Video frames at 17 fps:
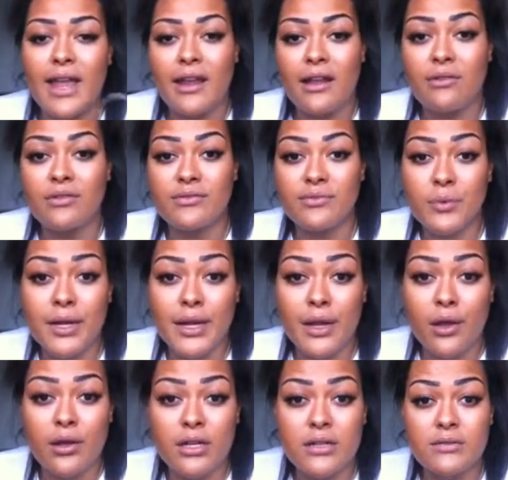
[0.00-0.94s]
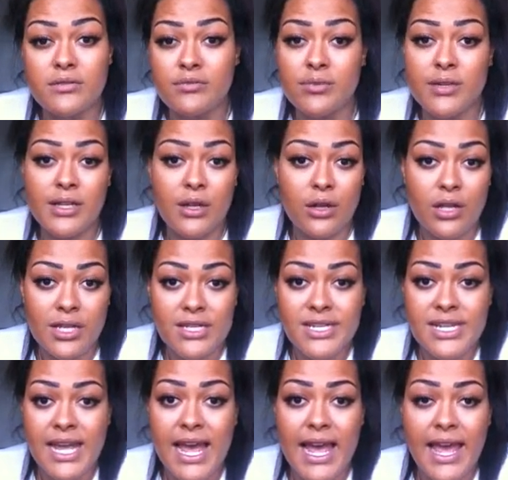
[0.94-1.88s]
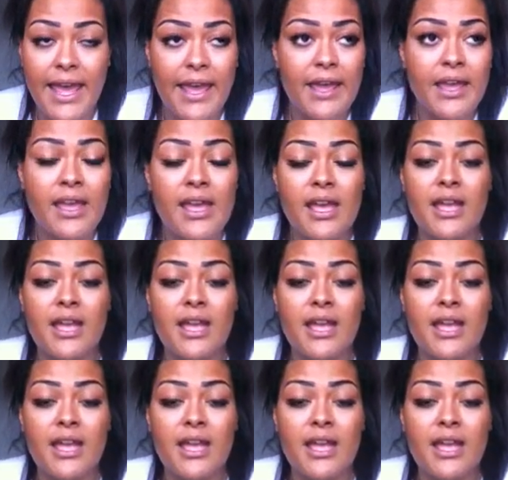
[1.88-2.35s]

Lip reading: and I was really hot. It was a really hot day.